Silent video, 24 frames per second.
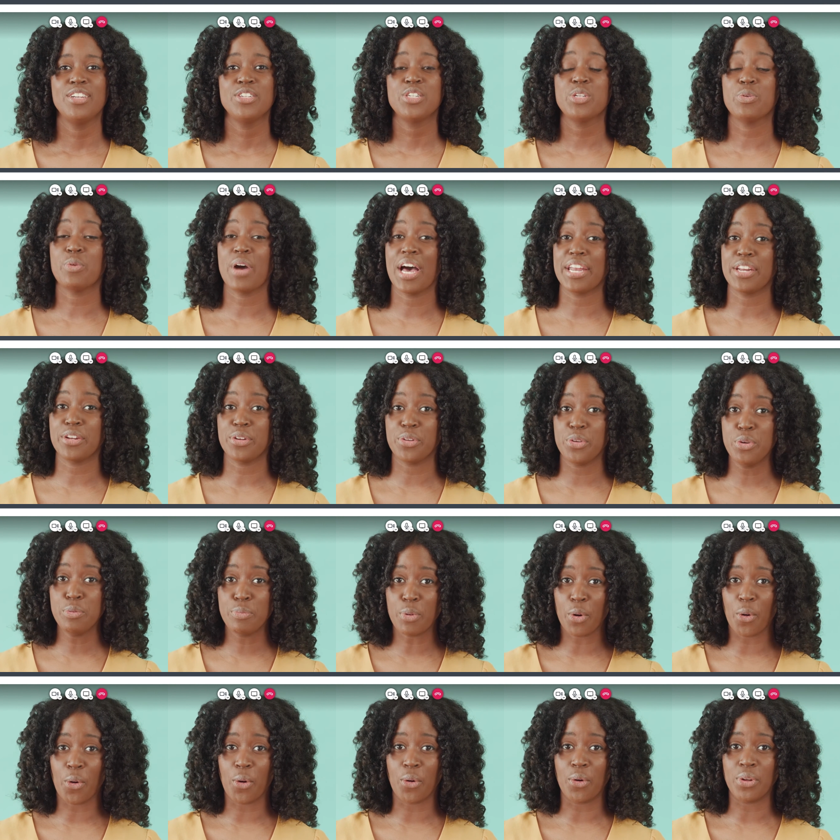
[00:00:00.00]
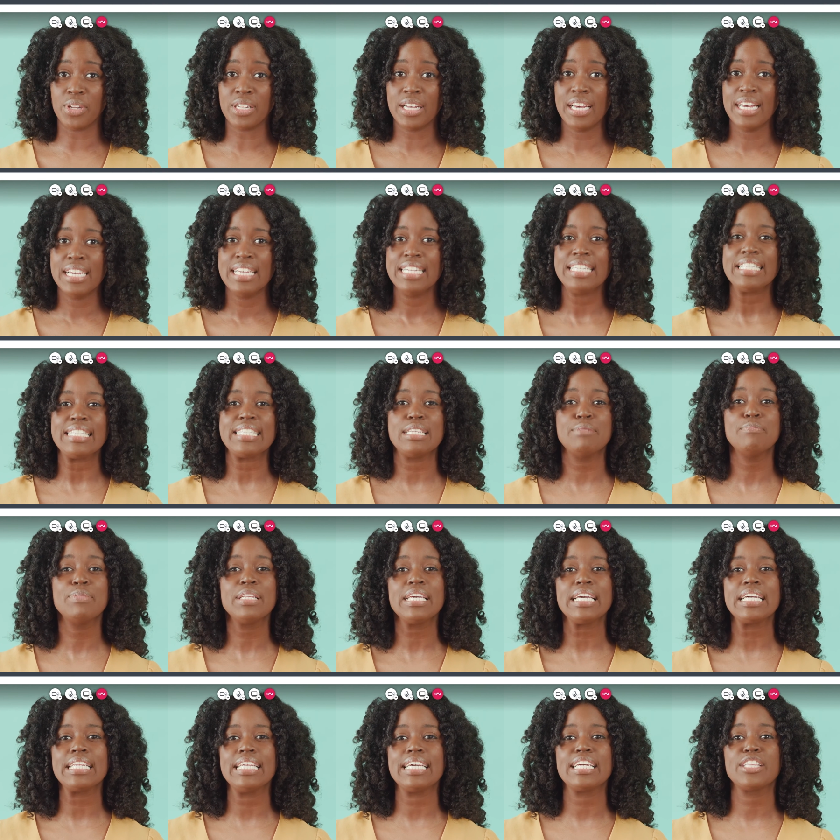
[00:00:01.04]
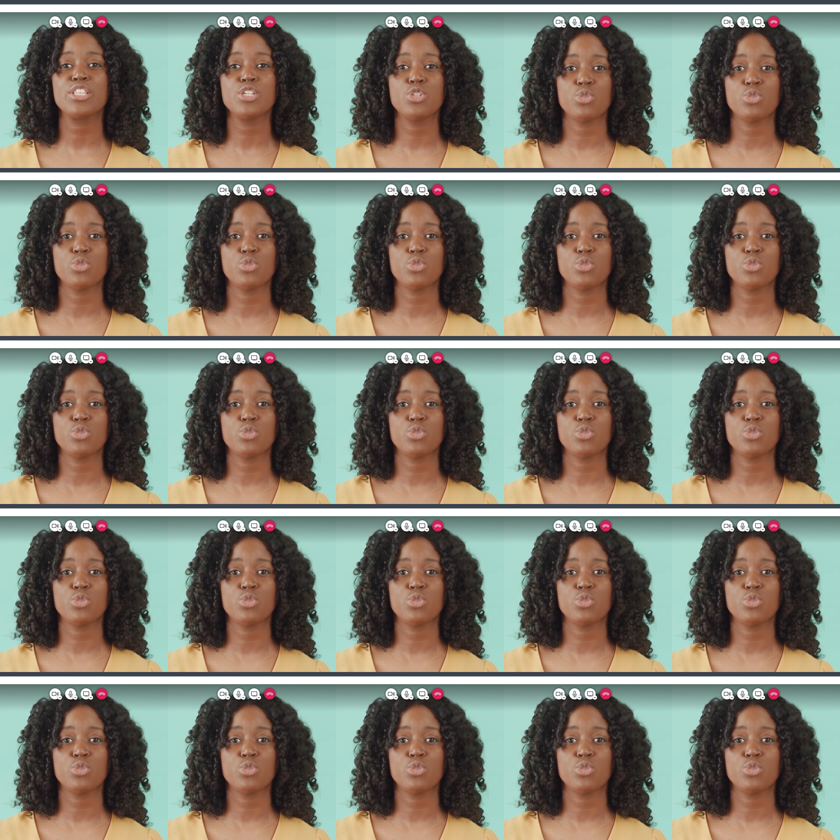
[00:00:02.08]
To add a new poll, simply click